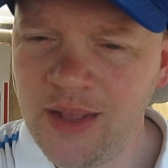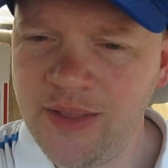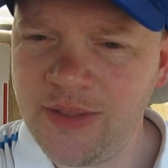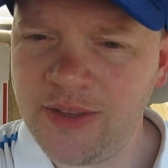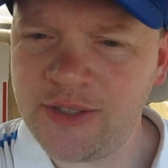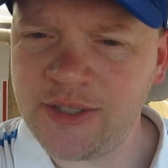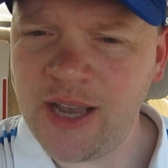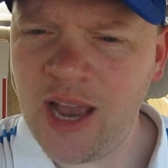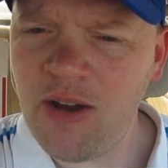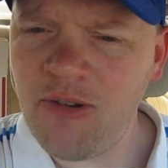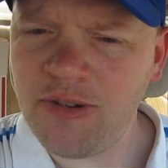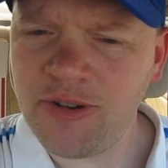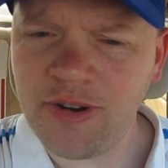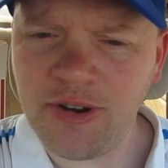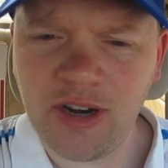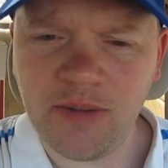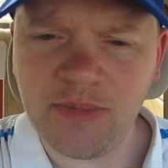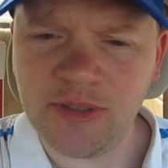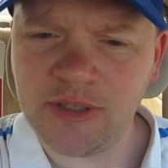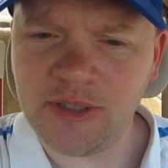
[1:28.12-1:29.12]
The sour
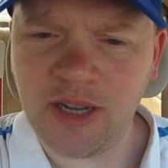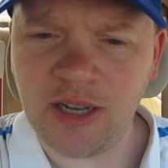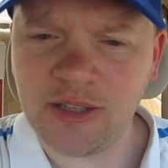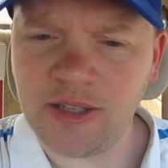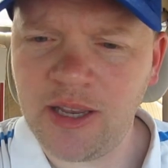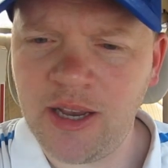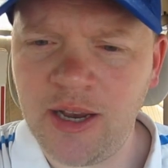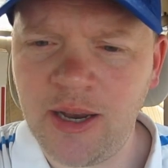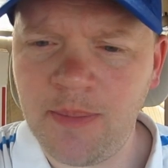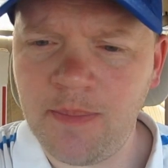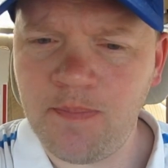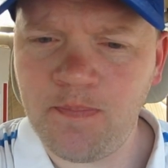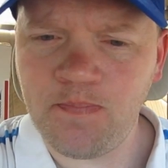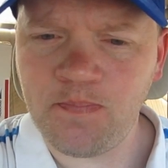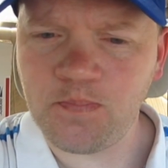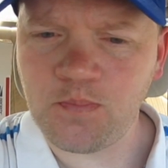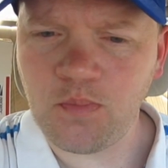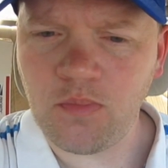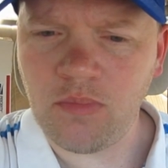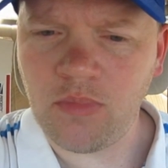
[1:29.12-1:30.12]
cream is not
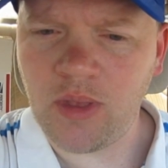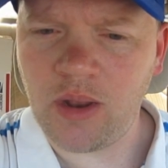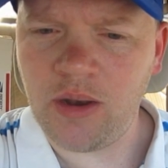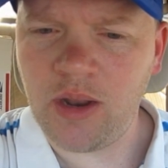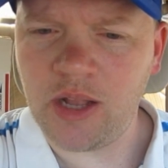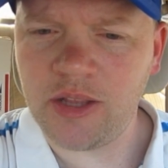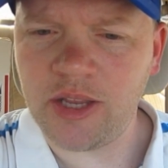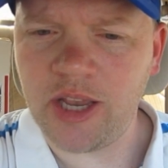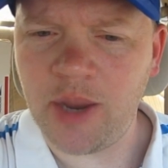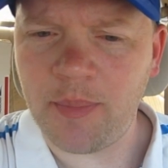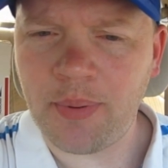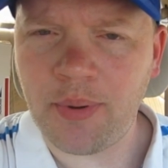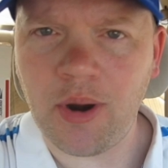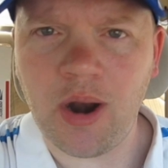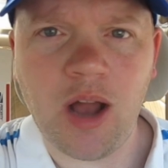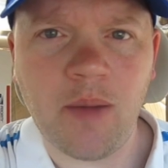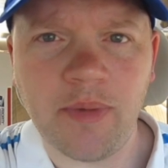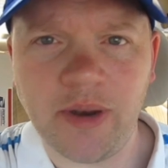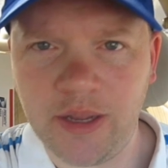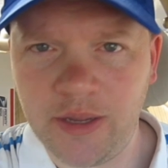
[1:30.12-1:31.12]
that
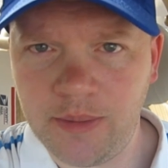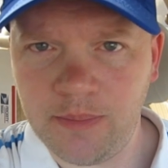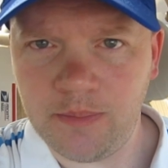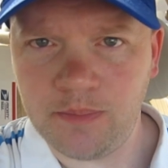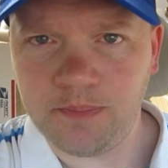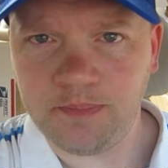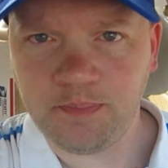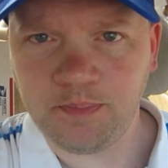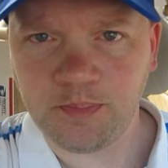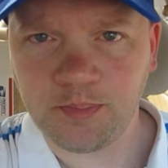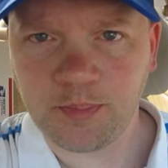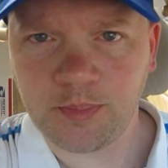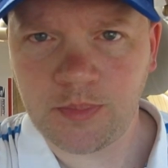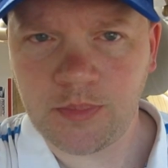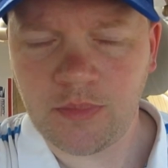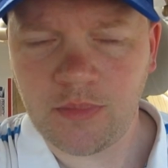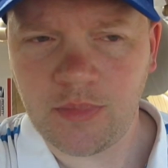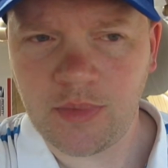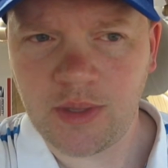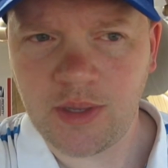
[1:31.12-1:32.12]
prominent.
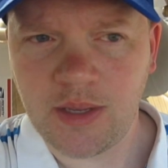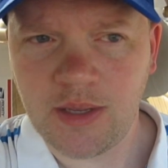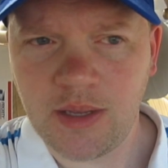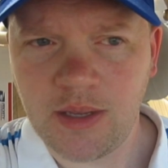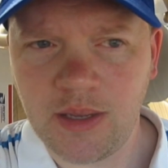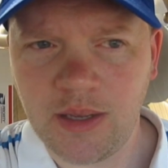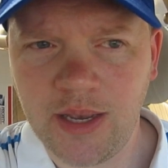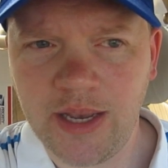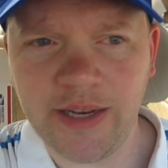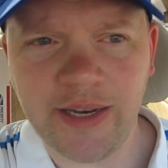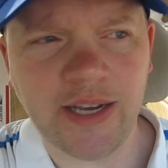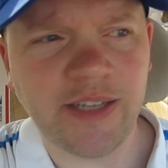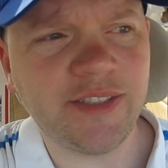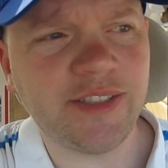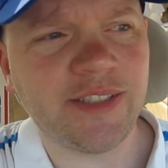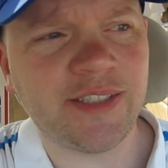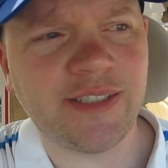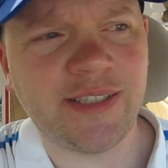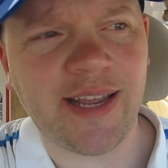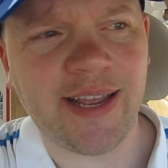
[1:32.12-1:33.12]
It
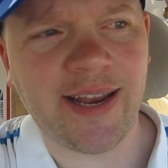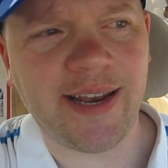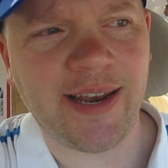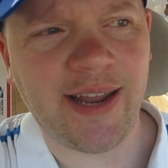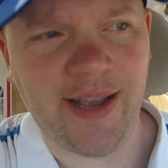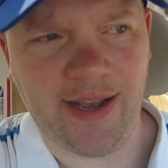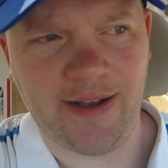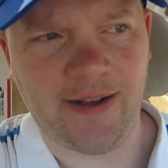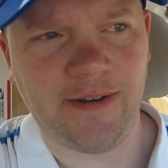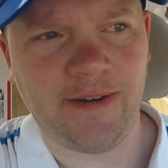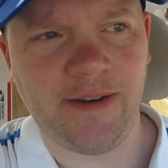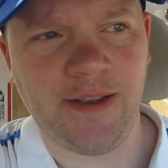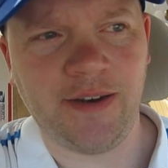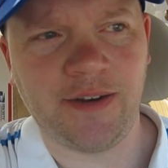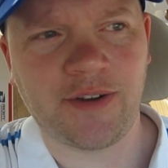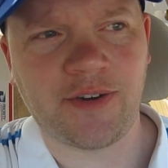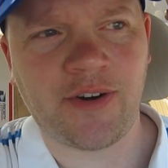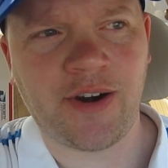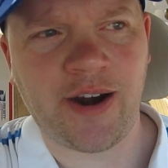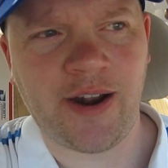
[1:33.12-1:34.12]
doesn't stand out
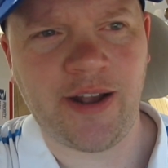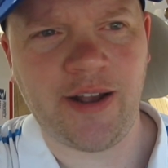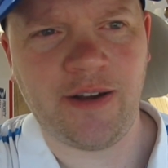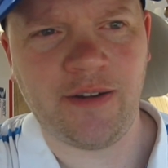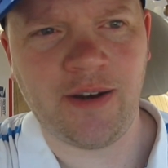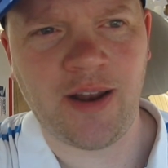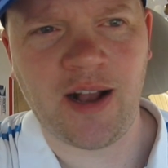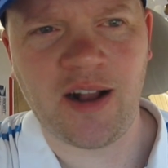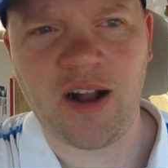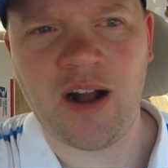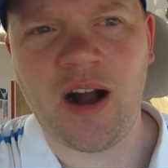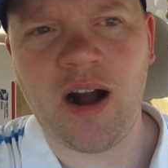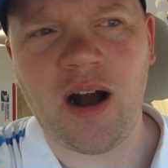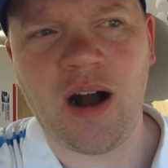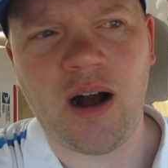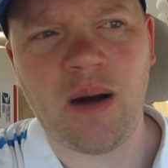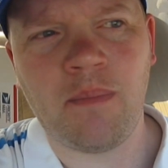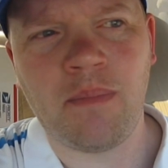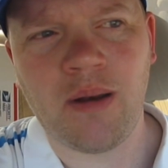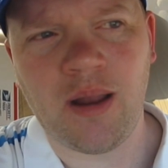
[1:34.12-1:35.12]
in the crowd like a
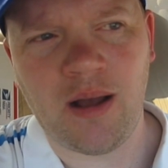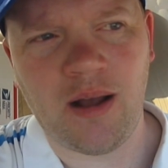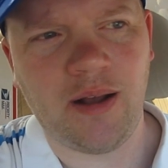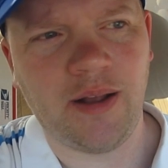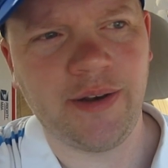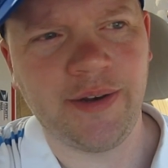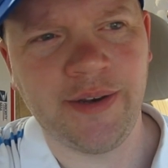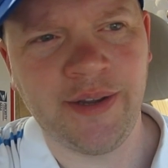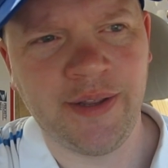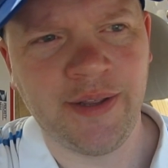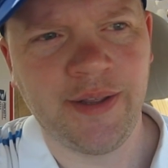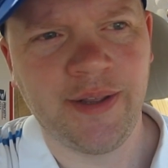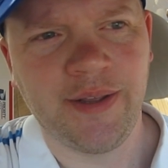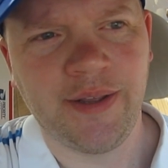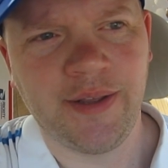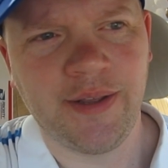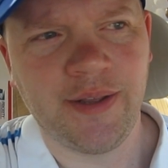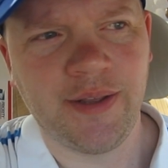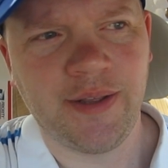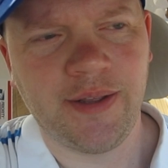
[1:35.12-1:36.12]
hot blonde.
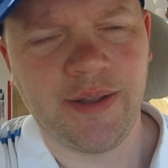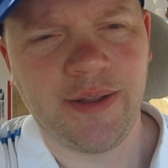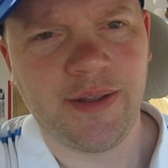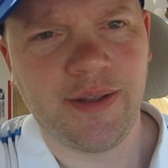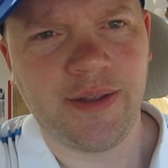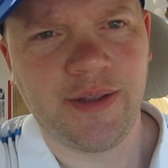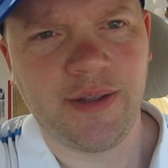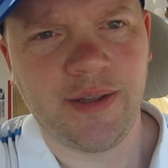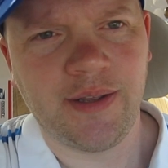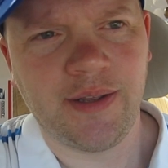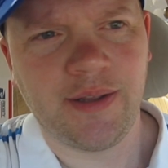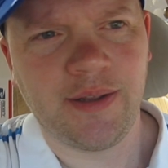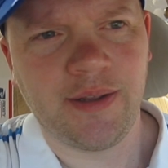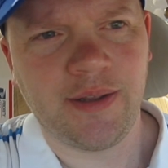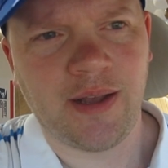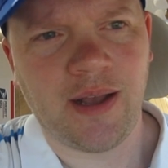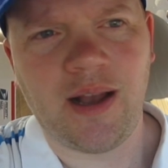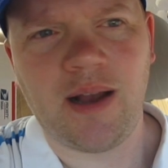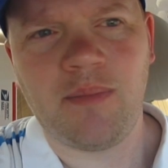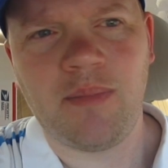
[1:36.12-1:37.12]

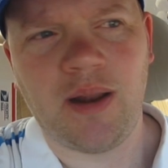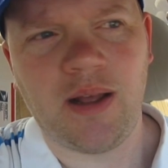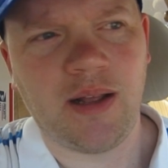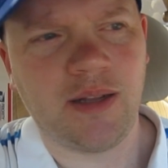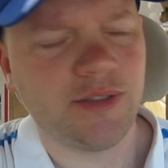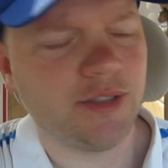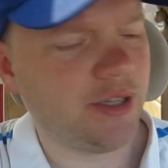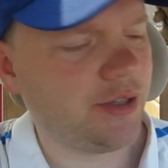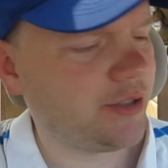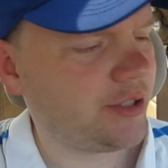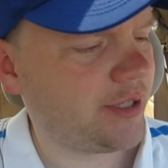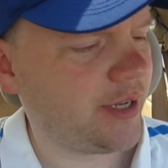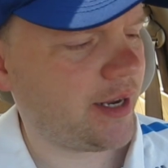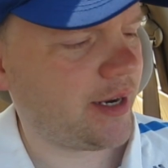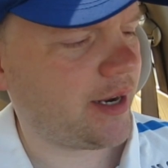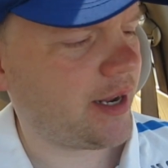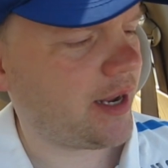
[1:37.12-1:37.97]
Hot blondes don't stand